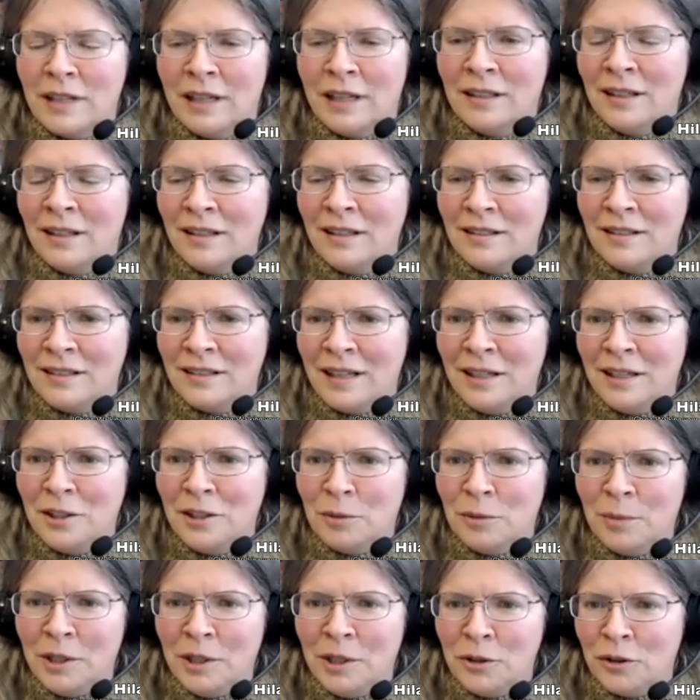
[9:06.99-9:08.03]
that does
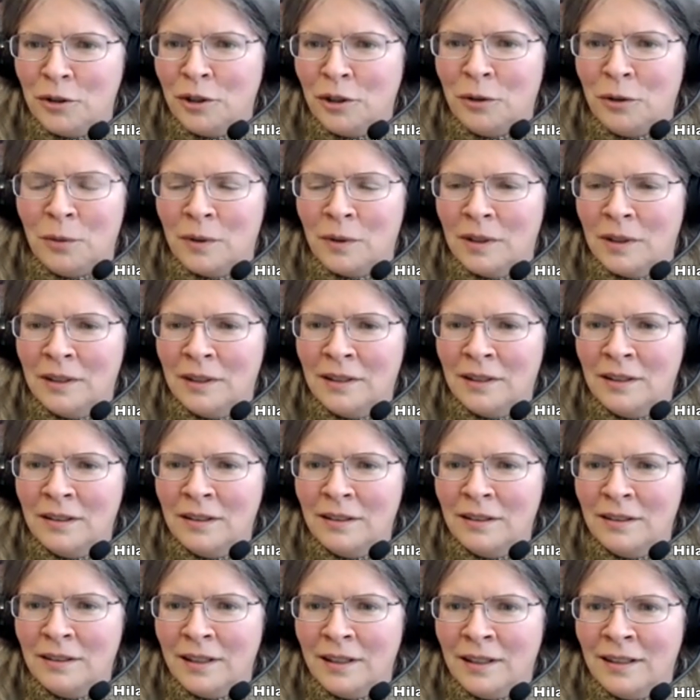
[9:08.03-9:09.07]
tend to be true.
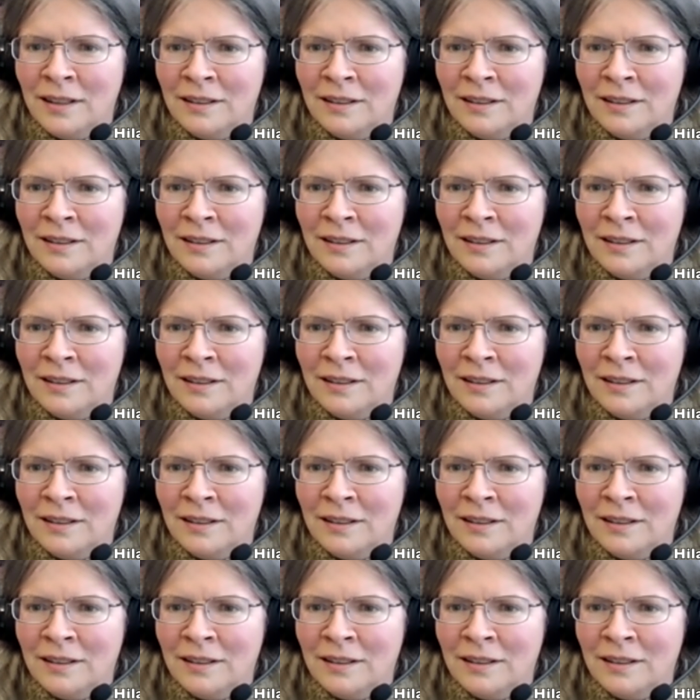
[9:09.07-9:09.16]
They're,